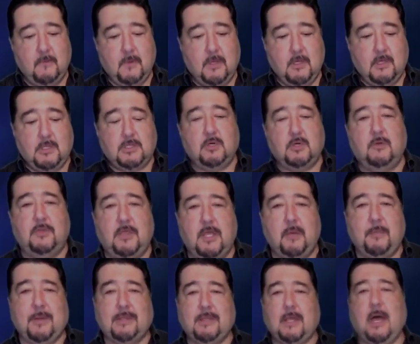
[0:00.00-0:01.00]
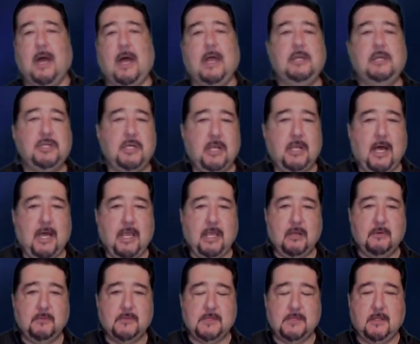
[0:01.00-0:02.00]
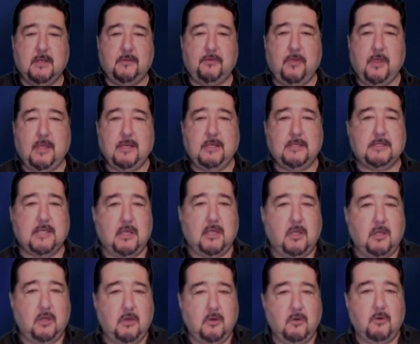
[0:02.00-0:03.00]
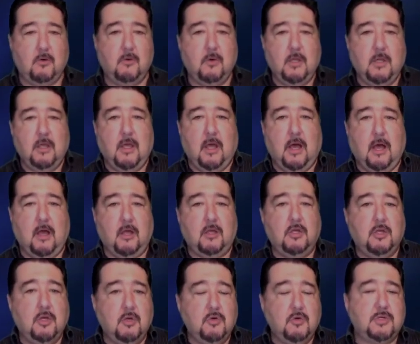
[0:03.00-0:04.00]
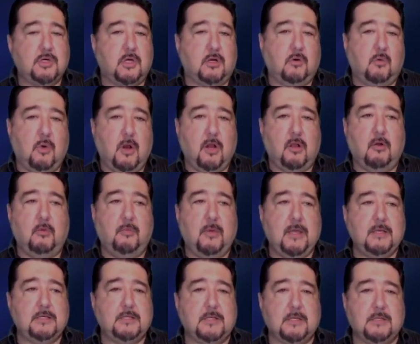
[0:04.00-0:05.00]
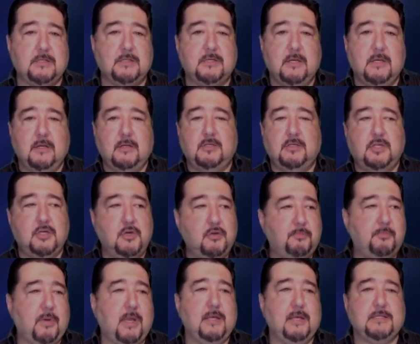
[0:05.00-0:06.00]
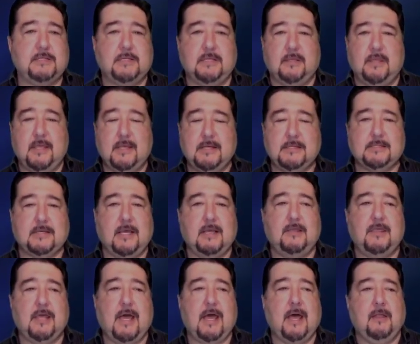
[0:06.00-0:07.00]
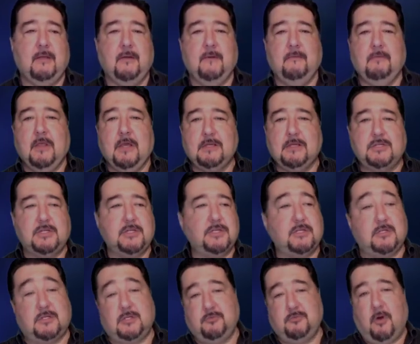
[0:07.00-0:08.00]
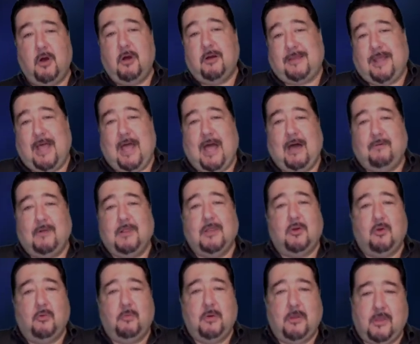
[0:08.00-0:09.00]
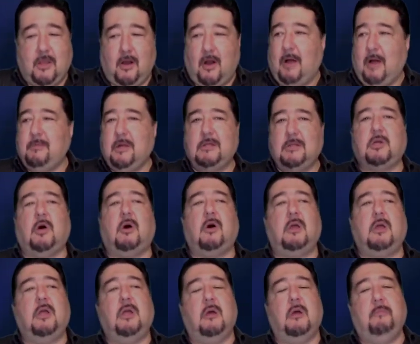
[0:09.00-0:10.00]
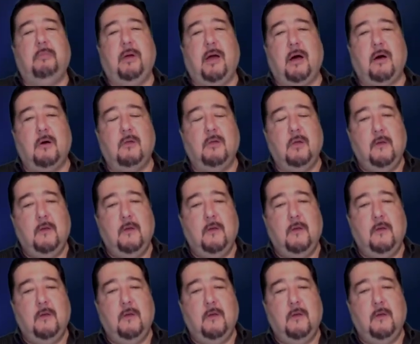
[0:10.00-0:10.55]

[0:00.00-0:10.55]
So you think about the hygiene items and the things that you uh, use on a regular basis, toothpaste and things like that. It's just smart to have a little bit there. I'm not talking about,